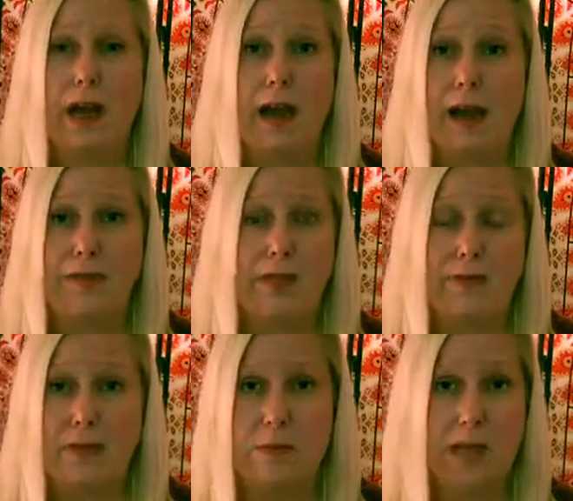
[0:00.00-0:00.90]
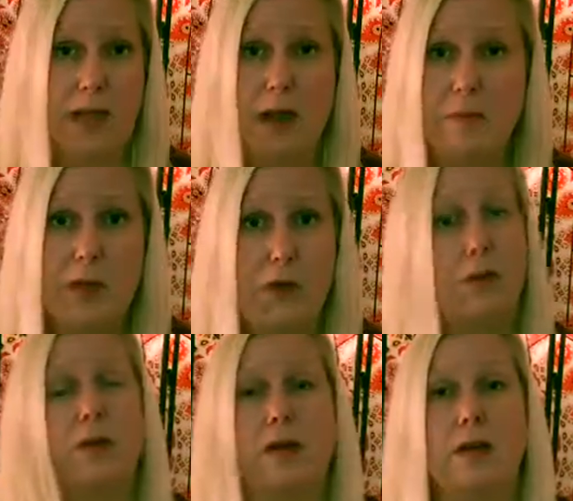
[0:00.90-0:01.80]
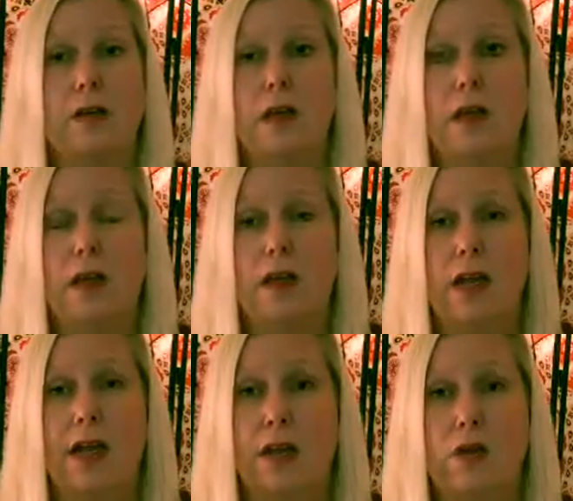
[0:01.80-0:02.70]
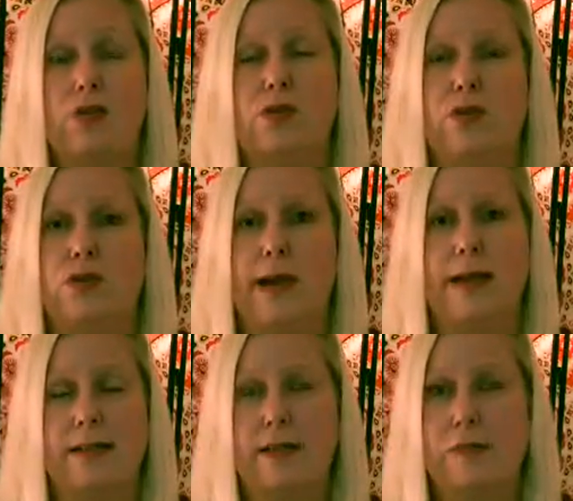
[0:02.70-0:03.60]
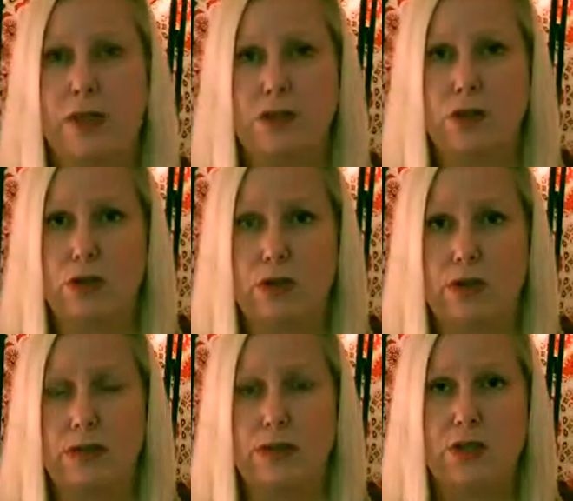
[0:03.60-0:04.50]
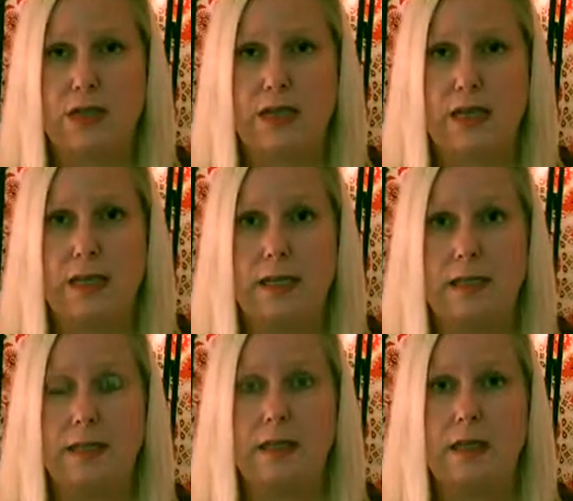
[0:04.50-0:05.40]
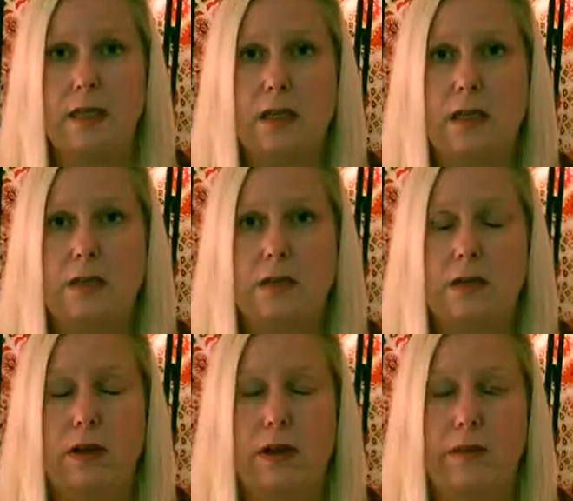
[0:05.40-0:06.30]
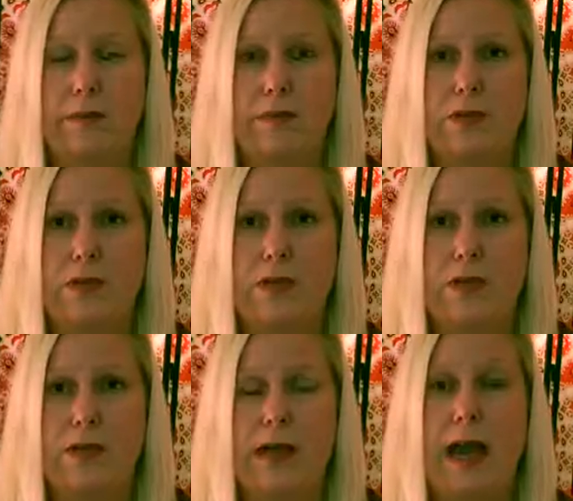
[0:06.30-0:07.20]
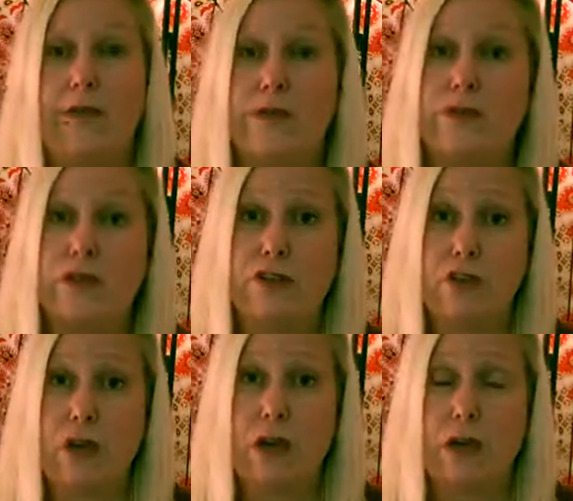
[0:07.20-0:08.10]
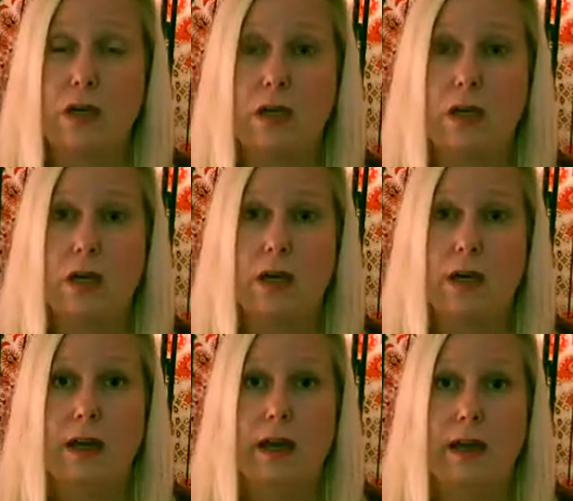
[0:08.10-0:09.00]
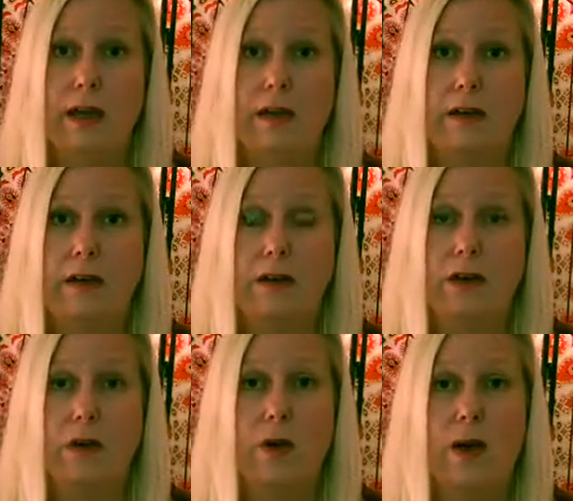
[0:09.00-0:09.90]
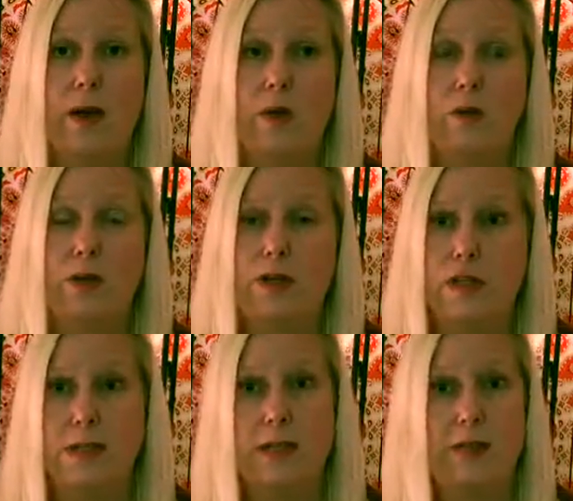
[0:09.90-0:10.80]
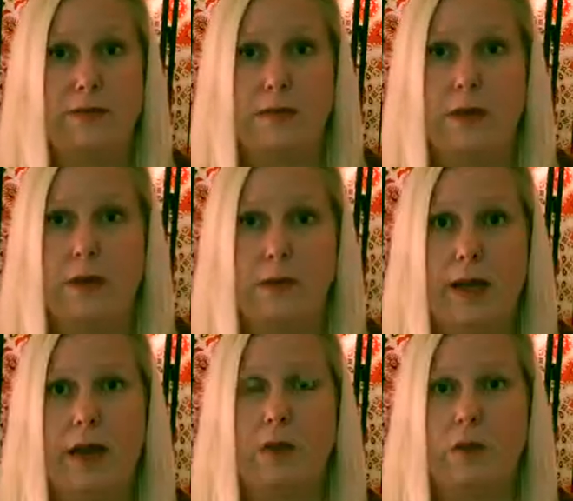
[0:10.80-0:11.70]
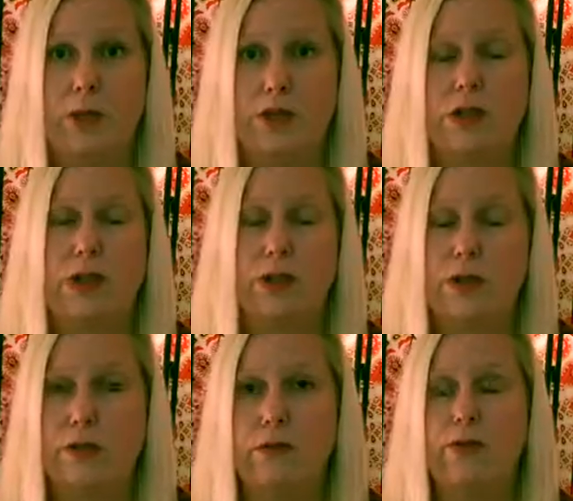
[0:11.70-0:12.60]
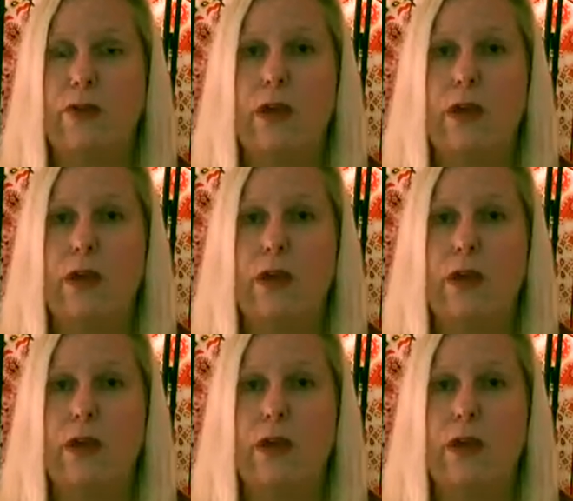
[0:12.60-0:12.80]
have somebody cut me open and go to a drastic measure such as this to have a fresh start. And you know, I wish it didn't have to be that way. I wish I could have